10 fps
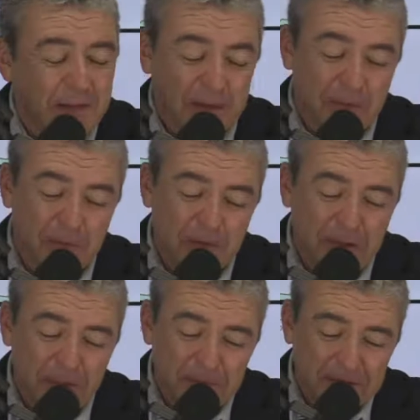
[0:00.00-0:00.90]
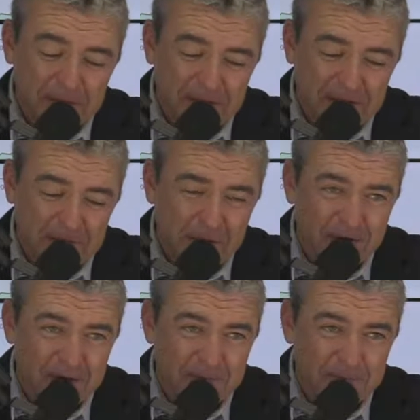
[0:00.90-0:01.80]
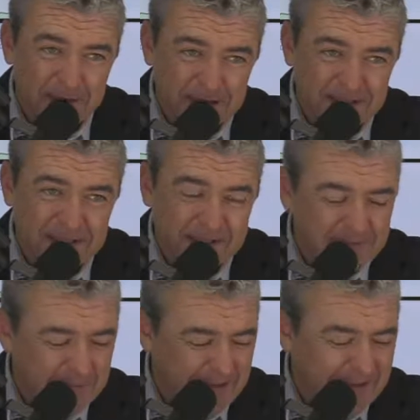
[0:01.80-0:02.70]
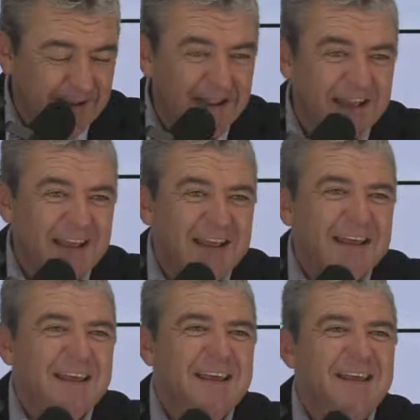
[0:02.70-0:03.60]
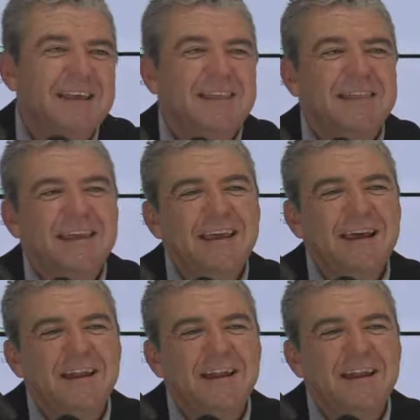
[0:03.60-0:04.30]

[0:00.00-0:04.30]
I don't want to call it manipulating the market, Musk, but then